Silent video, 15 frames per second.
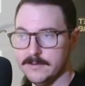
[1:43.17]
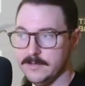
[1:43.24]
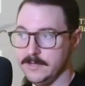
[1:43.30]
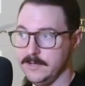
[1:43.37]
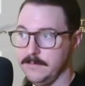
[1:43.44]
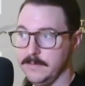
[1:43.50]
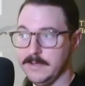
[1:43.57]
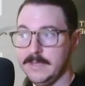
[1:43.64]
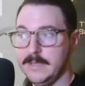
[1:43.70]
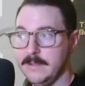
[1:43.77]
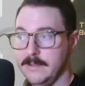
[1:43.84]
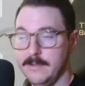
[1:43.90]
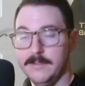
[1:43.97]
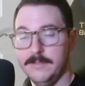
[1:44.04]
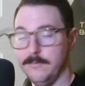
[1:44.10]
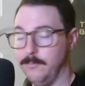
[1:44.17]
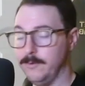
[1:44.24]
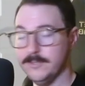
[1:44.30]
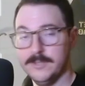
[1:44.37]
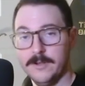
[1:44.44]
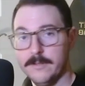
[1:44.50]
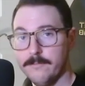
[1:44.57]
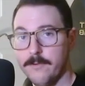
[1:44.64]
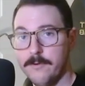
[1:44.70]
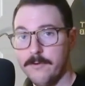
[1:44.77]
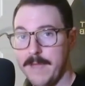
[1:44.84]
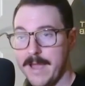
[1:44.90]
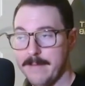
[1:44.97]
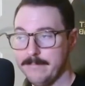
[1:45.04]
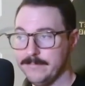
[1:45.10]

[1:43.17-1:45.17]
Again, it wasn't on the roadmap,